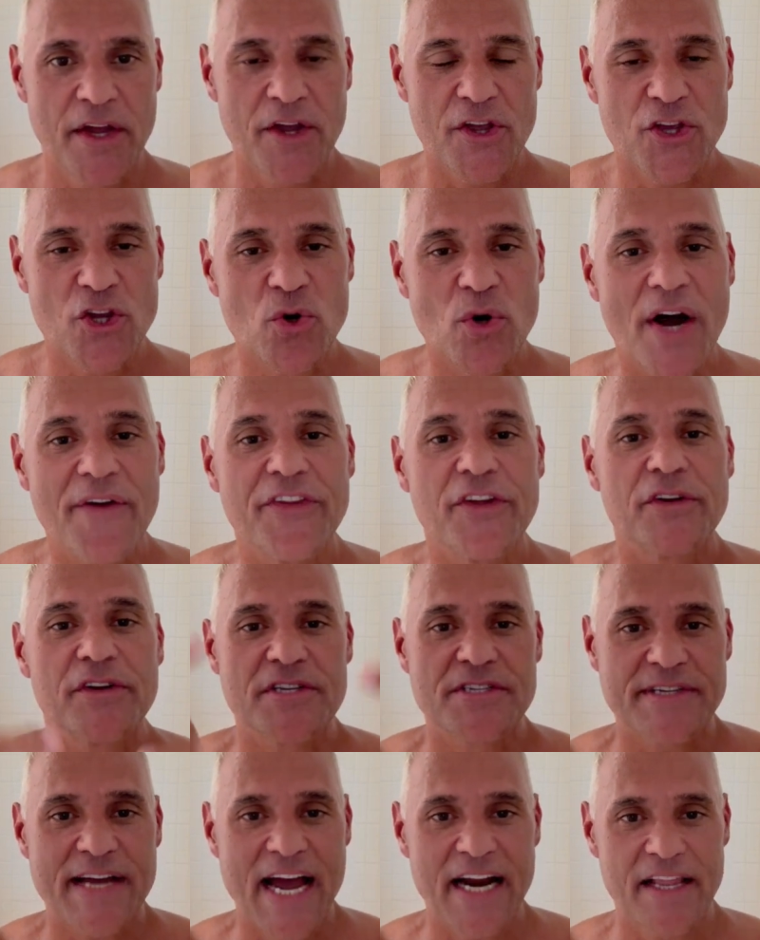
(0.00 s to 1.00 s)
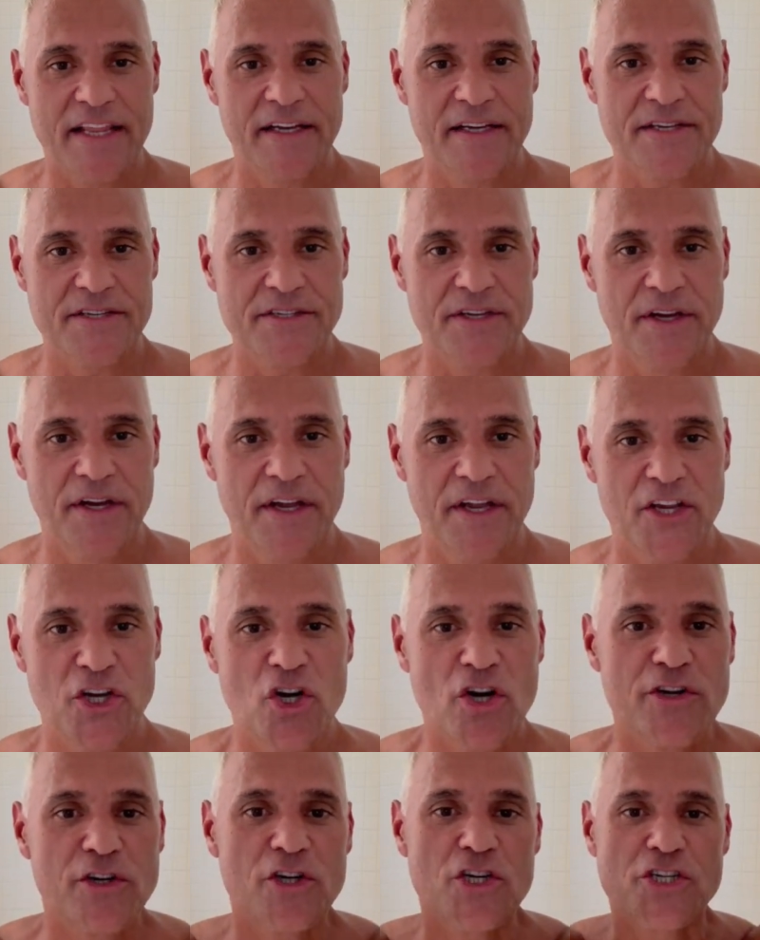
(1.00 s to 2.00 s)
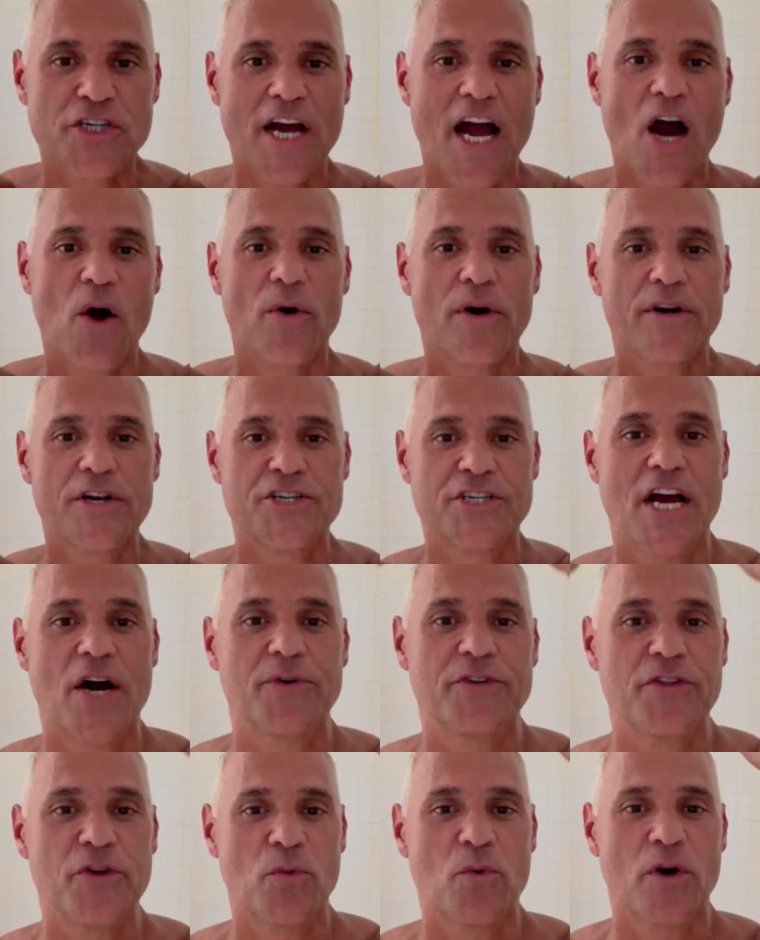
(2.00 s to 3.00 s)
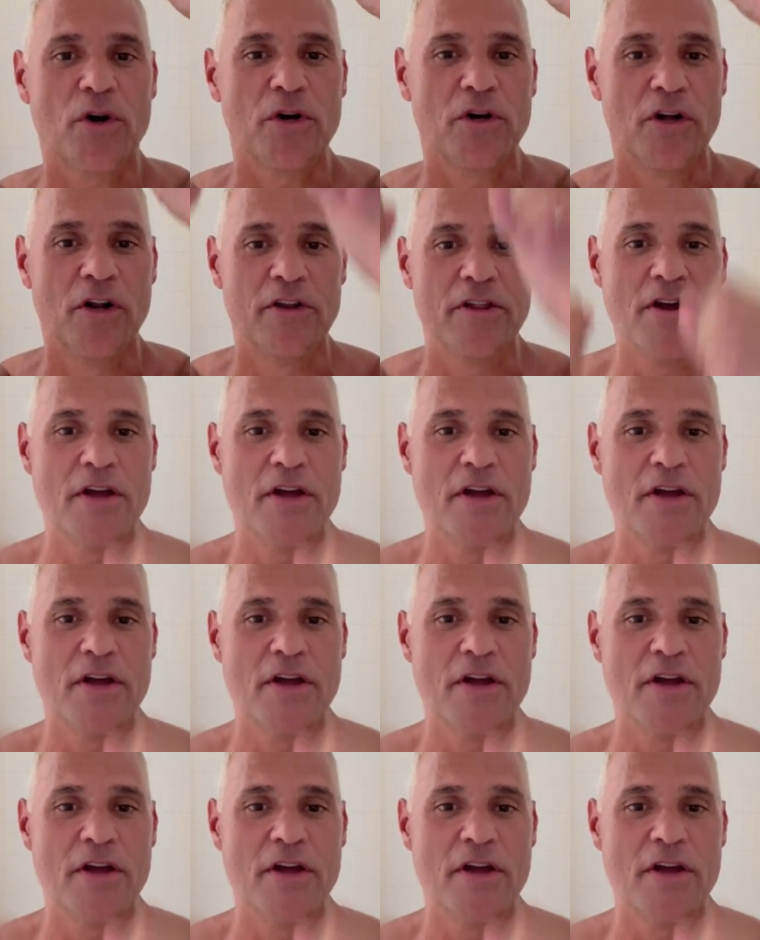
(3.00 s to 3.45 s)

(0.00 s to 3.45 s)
you're on the other side of this. You're in your shower, shout to the world.